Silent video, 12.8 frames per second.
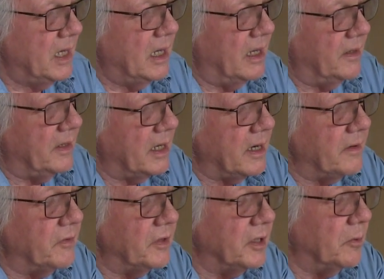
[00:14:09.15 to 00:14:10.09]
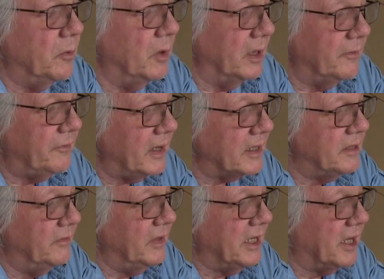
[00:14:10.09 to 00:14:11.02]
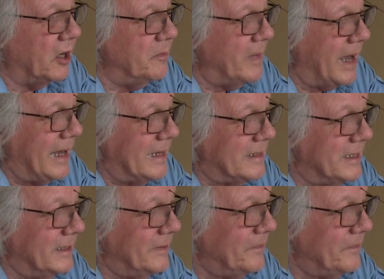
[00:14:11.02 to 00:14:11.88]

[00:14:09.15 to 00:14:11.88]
and then everything will effectively go mad.